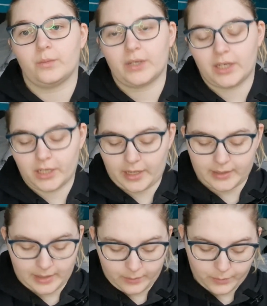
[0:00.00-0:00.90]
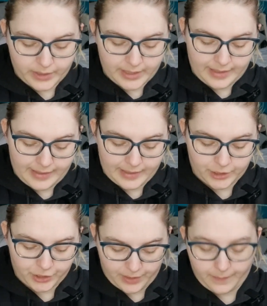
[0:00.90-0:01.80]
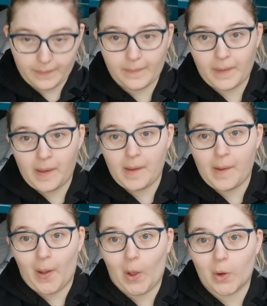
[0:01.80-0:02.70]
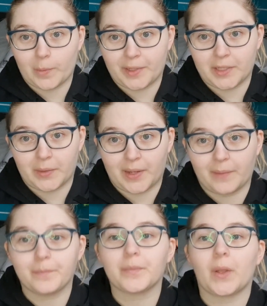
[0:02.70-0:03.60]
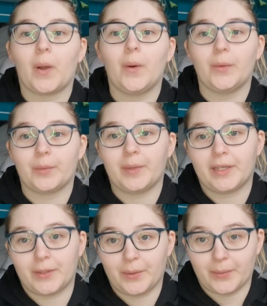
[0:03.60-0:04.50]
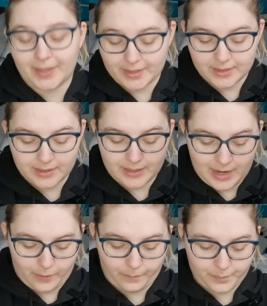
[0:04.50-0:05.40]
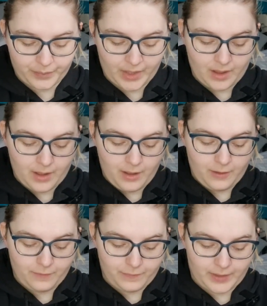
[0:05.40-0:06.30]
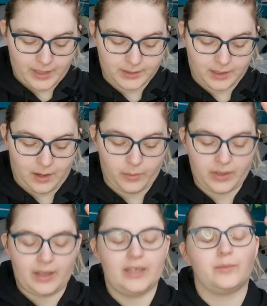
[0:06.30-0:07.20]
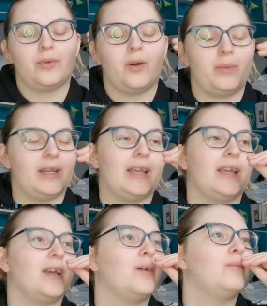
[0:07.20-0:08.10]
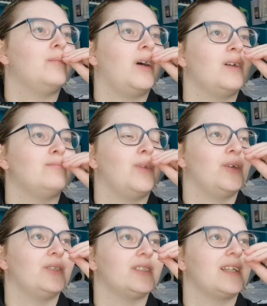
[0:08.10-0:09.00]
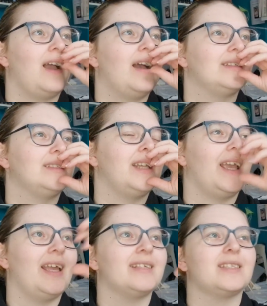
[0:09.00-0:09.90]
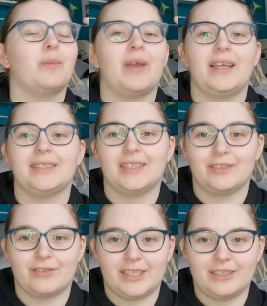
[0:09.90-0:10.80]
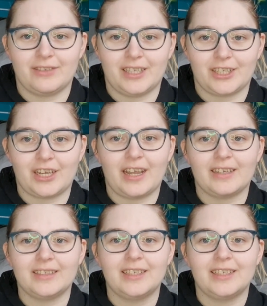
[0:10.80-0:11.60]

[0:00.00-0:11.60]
We're going to get that. We're going to get there this year. Hold me to it. Now, first up is probably my most anticipated read for this year.